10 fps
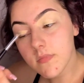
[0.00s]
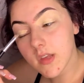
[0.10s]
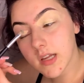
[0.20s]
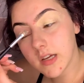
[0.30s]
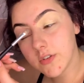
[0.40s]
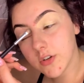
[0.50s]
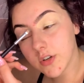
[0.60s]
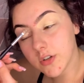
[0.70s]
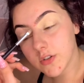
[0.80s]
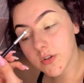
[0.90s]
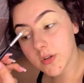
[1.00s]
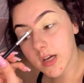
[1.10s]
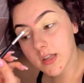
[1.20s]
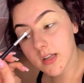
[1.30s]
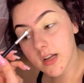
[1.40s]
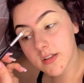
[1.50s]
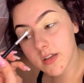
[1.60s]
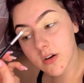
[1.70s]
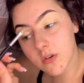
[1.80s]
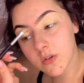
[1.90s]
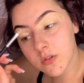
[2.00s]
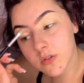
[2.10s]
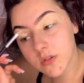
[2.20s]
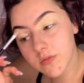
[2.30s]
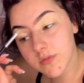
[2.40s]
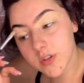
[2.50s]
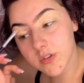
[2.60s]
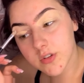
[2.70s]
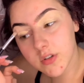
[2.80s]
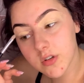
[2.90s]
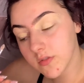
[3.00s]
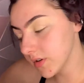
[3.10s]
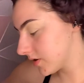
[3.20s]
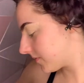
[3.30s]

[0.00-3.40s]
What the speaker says: Hey, if your dogs do that, they like to get all comfy under the cover.